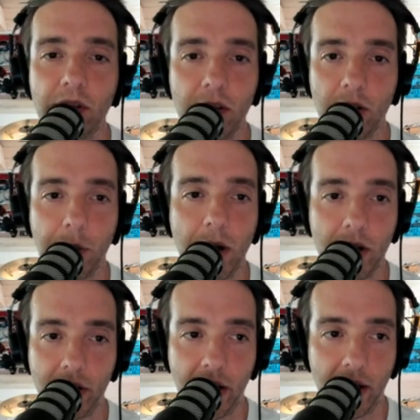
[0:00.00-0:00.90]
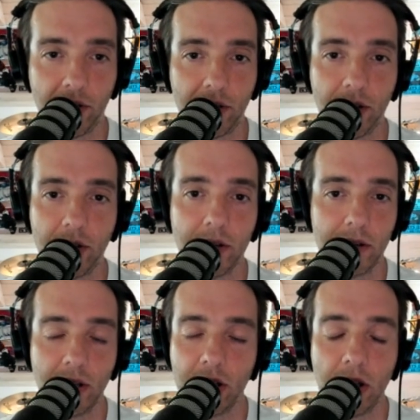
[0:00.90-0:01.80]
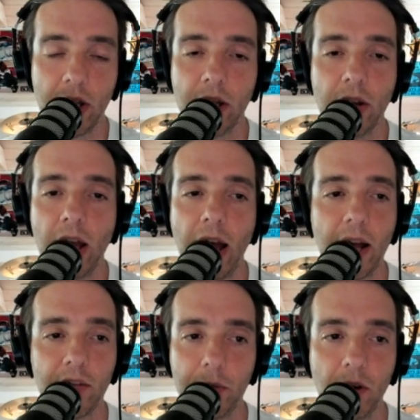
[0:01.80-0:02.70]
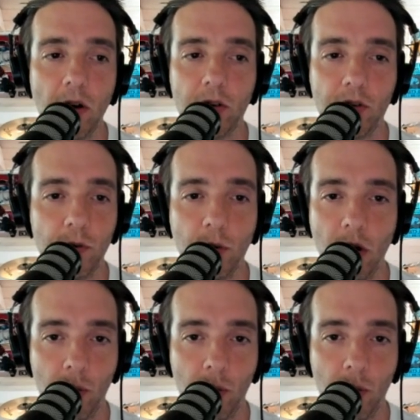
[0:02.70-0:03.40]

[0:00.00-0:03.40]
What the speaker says: listening to this podcast, it has to be all too